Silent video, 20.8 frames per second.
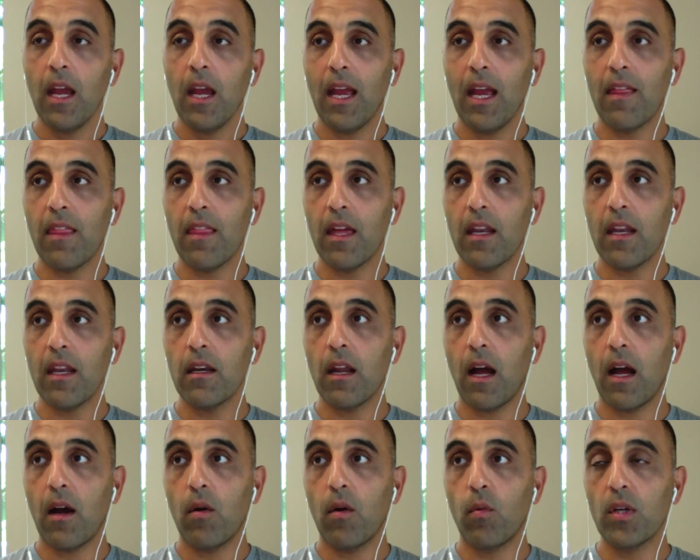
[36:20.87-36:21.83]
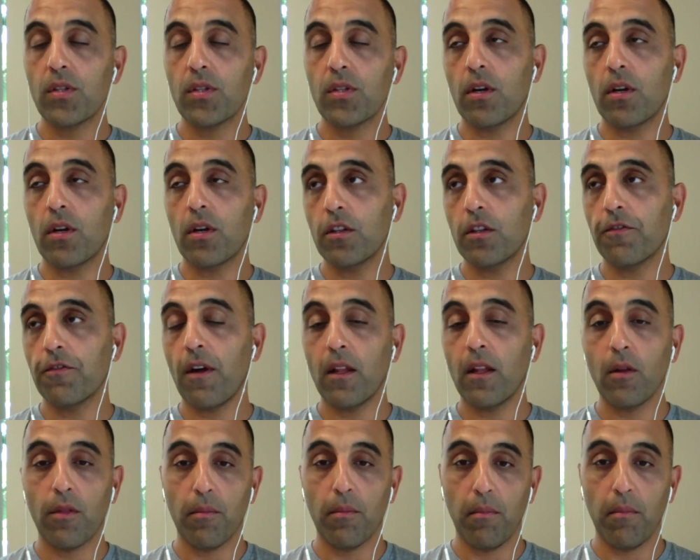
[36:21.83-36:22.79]
And then we started to
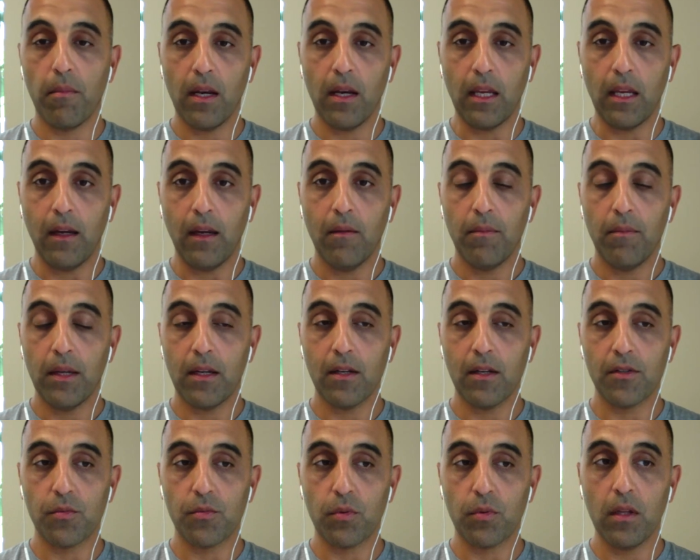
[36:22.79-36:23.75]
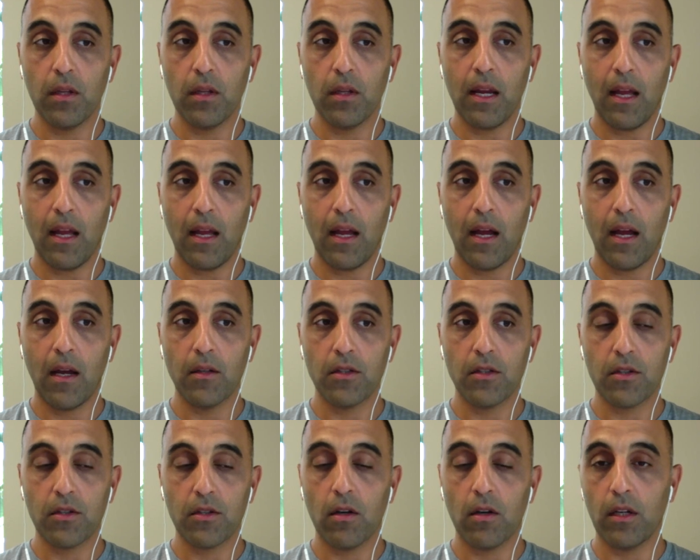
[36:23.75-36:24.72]
follow the money because really I
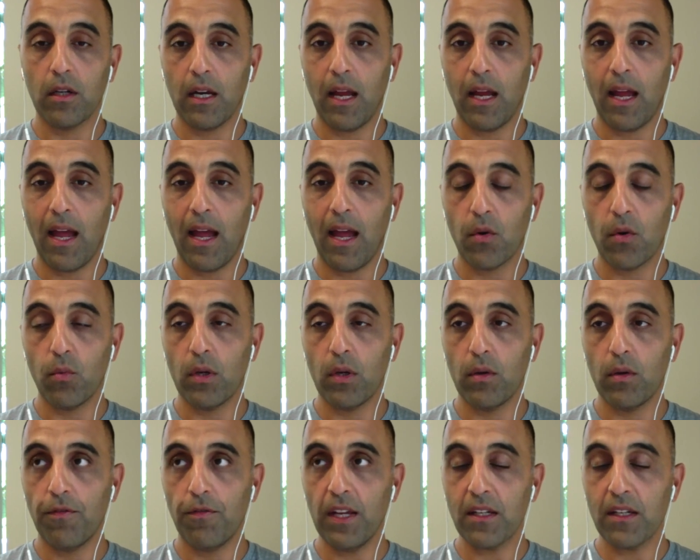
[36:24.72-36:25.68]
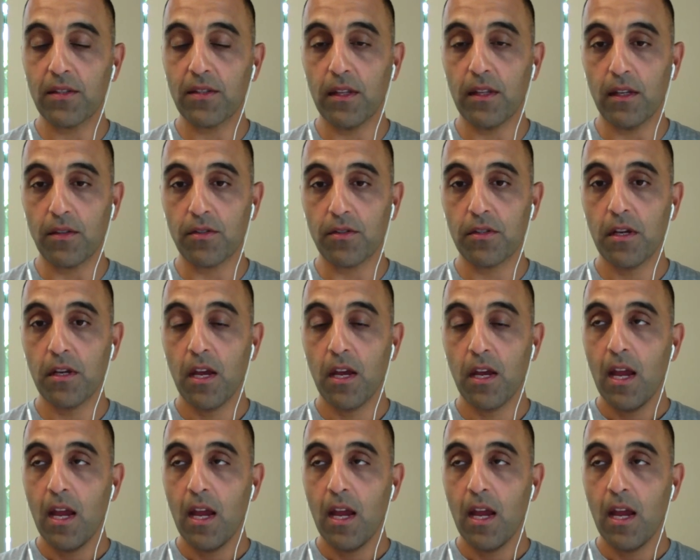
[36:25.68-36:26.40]
started looking at how do we fix this?